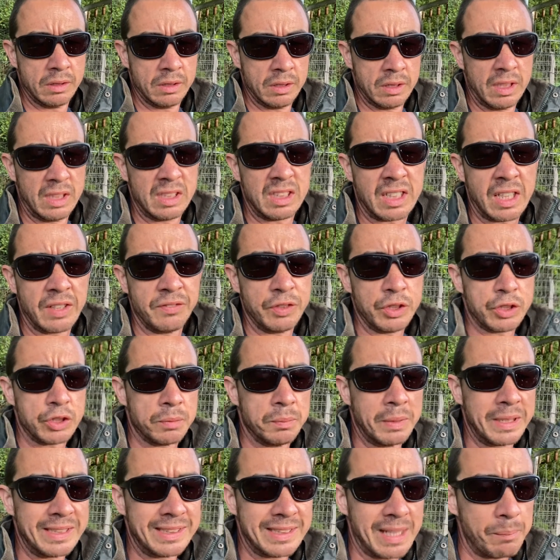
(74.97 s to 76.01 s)
let's give you some
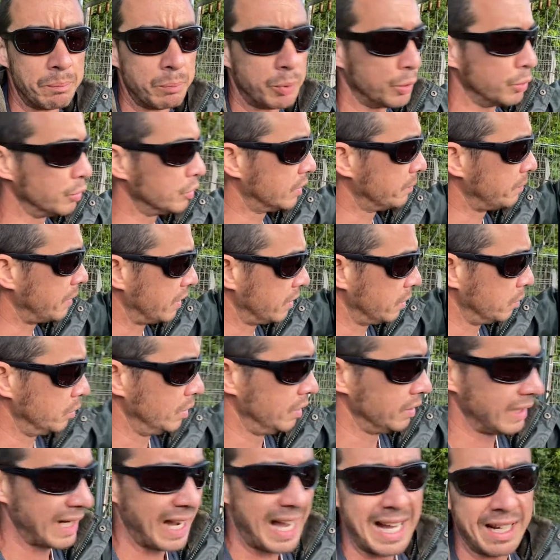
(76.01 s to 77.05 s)
examples about the
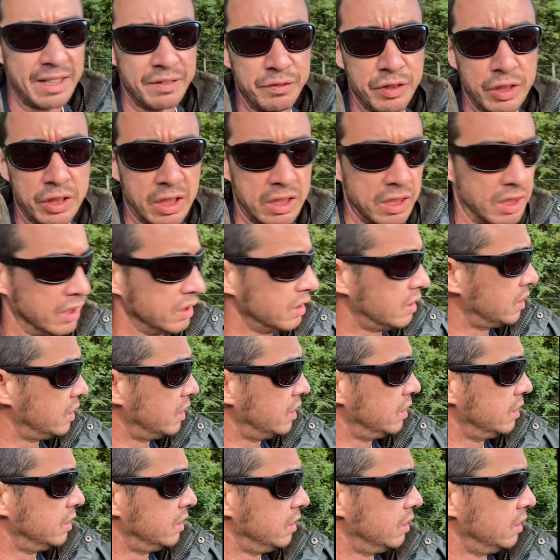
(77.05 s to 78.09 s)
word advocate.
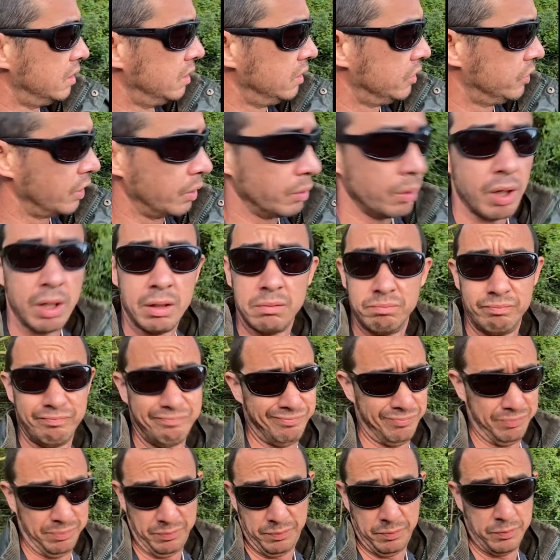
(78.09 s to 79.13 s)
So,
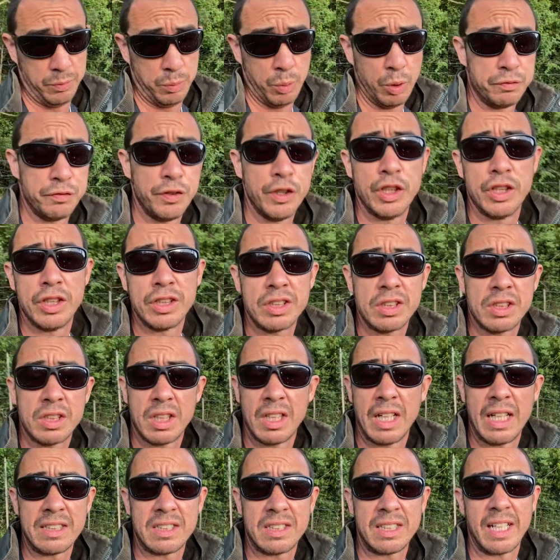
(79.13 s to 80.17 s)
well, first,
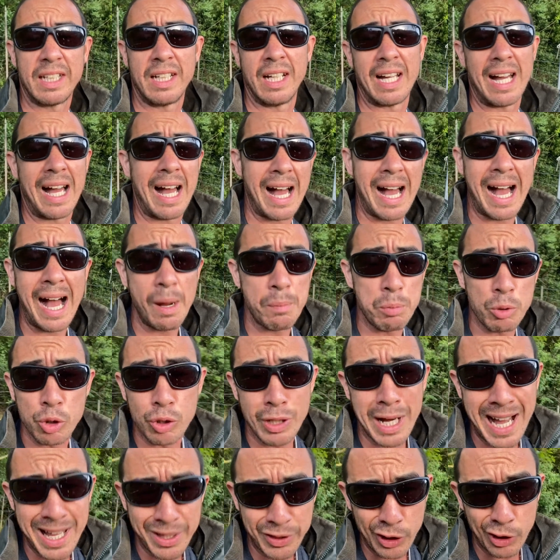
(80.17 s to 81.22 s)
let's say that
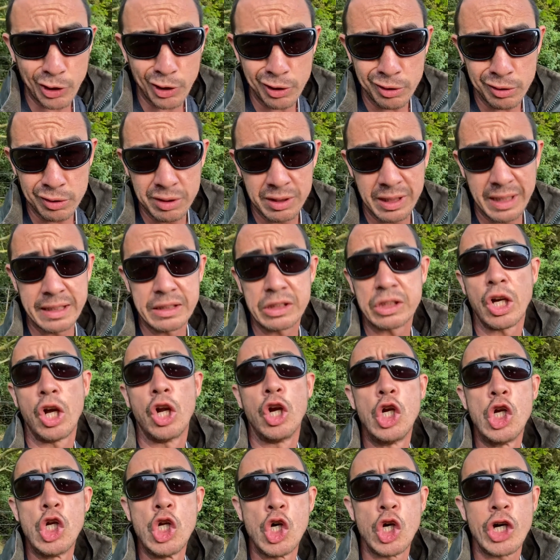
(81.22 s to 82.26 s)
abogado is
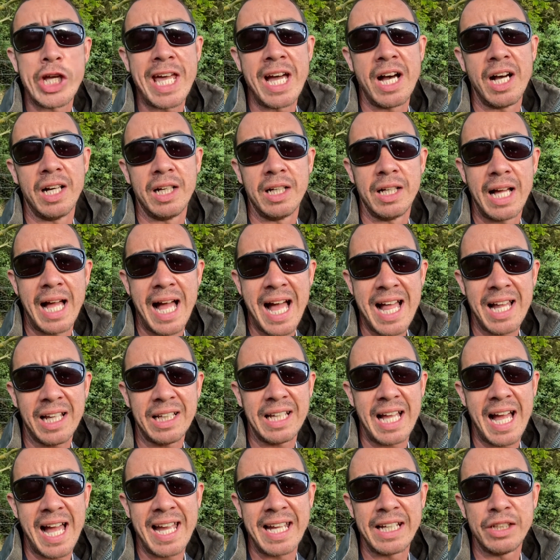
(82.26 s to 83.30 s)
lawyer,
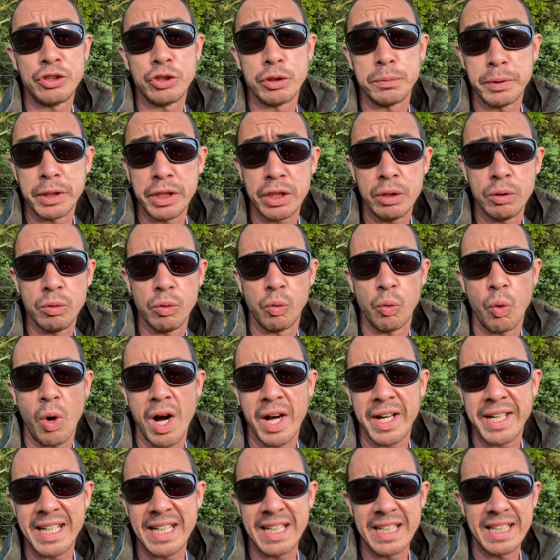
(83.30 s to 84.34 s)

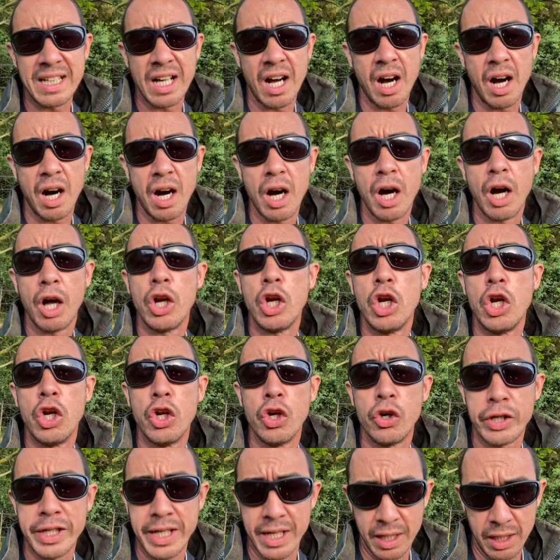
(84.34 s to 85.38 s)
L-A-W-Y-E-R,
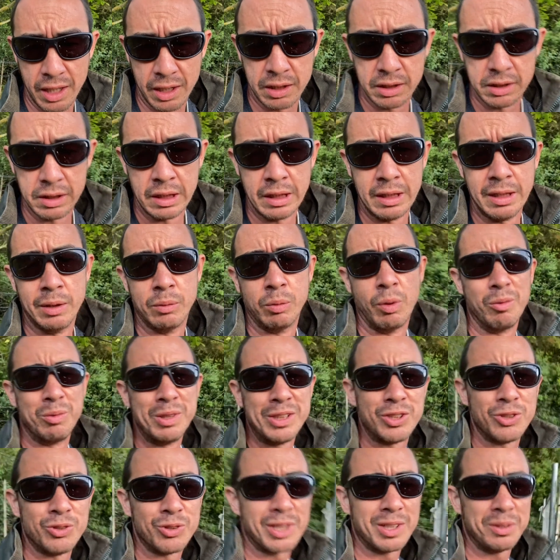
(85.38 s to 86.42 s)
lawyer. What we're
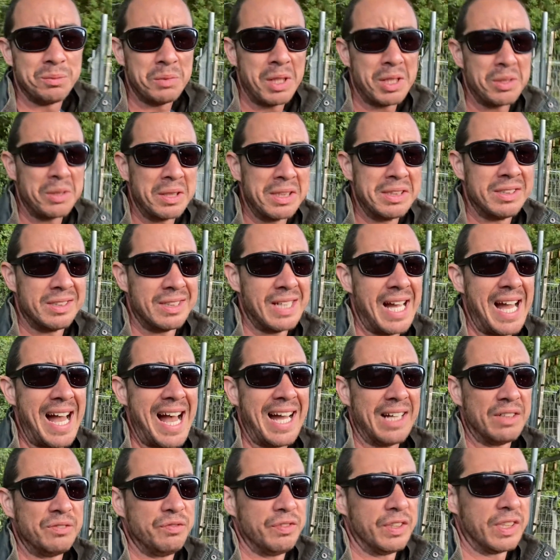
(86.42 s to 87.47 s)
talking about is to
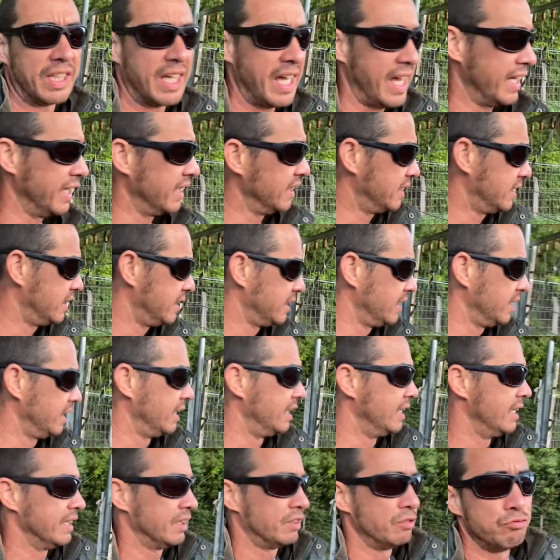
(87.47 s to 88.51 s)
advocate.
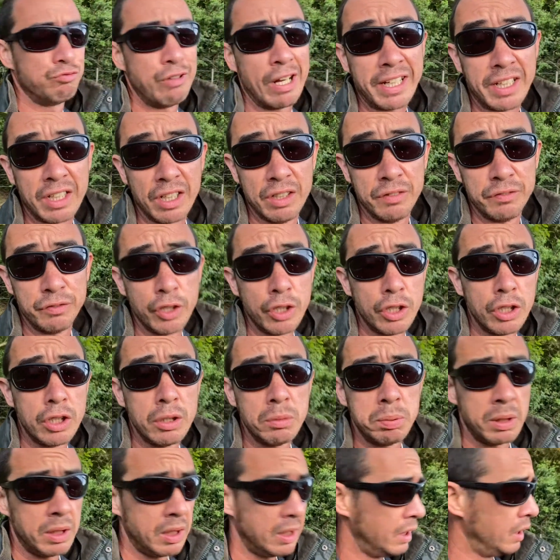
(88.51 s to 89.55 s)
It's a regular verb.
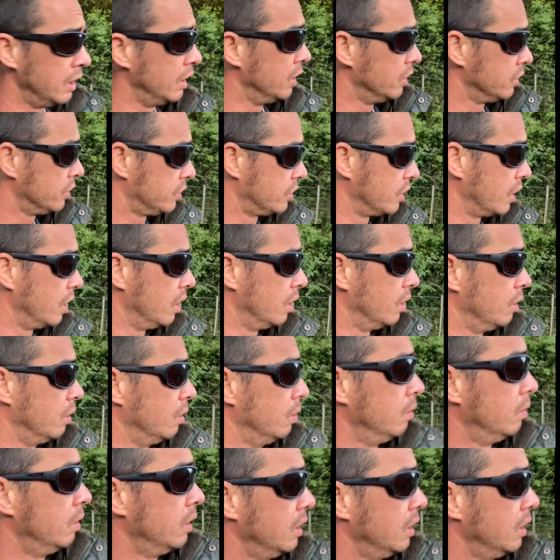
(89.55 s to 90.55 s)
So,